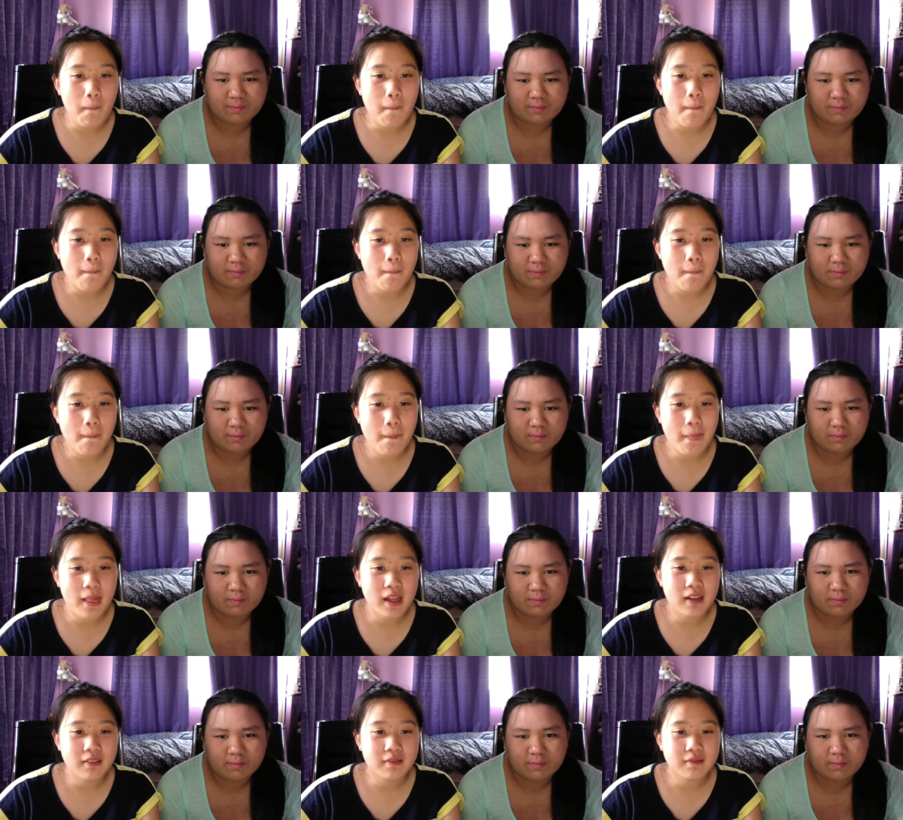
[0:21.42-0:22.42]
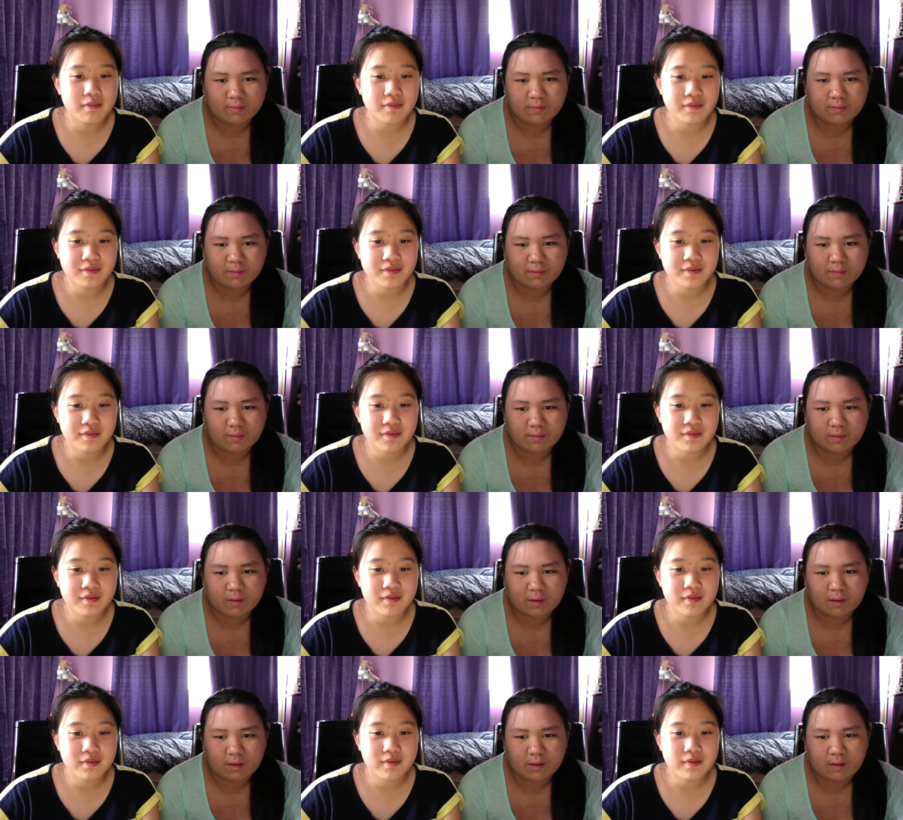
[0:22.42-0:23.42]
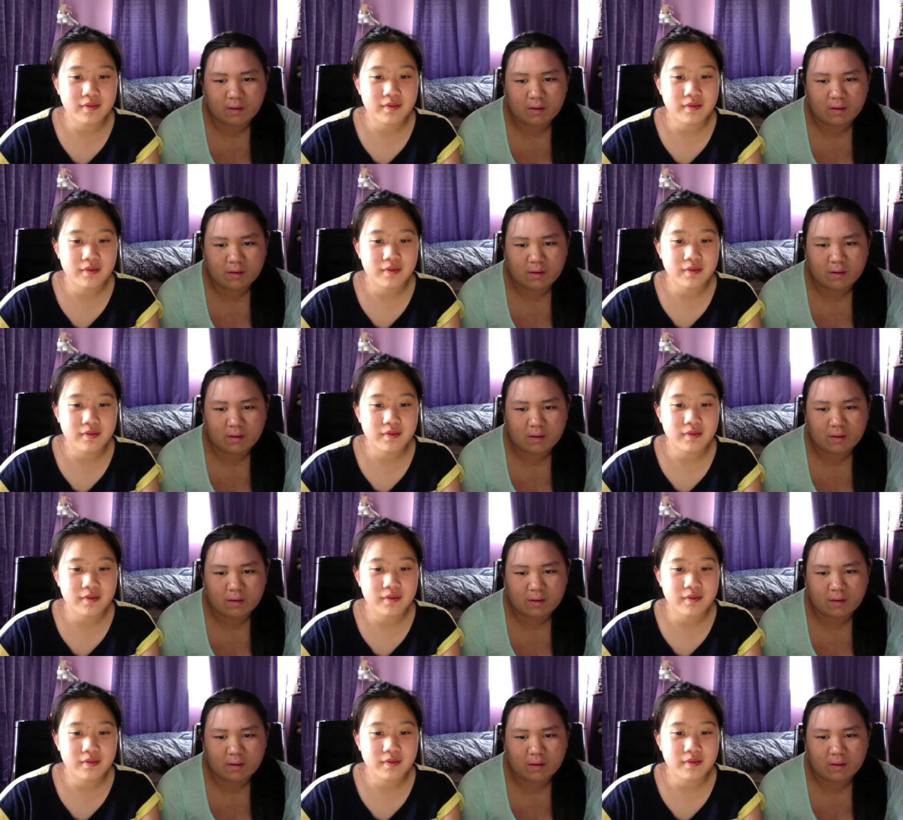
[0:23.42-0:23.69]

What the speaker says: (no one is talking)